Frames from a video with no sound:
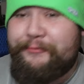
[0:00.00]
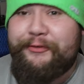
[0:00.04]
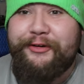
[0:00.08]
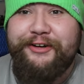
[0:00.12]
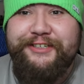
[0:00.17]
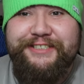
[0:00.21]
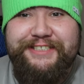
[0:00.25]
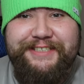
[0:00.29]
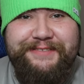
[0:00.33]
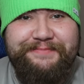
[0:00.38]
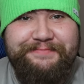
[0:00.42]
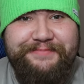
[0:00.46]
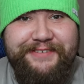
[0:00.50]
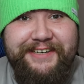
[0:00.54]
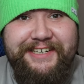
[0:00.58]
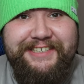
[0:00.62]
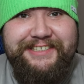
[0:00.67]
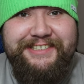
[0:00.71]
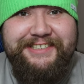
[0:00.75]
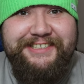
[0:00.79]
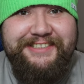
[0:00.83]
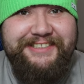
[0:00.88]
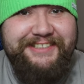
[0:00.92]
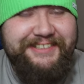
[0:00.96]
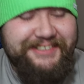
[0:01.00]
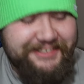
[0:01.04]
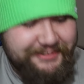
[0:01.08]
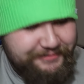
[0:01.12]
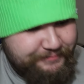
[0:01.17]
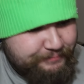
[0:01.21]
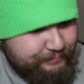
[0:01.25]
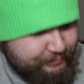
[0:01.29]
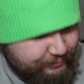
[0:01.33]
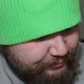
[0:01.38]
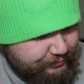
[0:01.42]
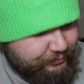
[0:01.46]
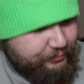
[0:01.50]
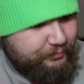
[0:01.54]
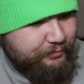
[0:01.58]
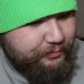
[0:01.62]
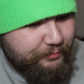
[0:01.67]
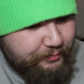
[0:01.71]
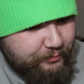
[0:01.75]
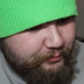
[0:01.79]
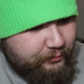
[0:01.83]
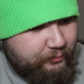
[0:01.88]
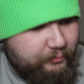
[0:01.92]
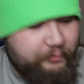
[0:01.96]
first impressions,
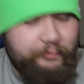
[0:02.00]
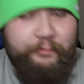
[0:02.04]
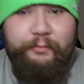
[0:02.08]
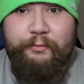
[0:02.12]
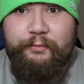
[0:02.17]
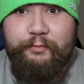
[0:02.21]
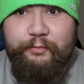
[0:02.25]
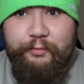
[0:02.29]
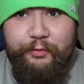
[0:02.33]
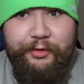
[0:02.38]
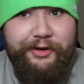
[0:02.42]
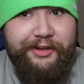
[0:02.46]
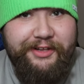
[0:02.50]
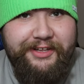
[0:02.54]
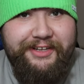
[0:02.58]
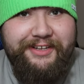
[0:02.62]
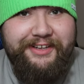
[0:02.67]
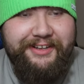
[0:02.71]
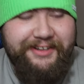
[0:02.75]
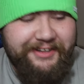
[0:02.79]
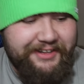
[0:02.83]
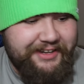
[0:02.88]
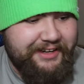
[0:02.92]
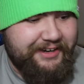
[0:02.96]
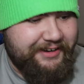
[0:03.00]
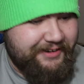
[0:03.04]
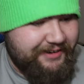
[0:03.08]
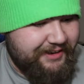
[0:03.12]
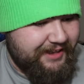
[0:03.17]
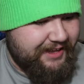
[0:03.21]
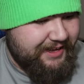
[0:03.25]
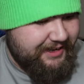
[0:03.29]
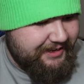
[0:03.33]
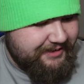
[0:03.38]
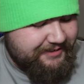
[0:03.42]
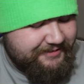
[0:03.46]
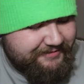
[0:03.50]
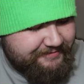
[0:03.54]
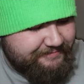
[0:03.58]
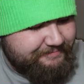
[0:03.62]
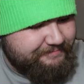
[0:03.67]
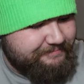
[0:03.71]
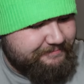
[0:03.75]
really good. Like,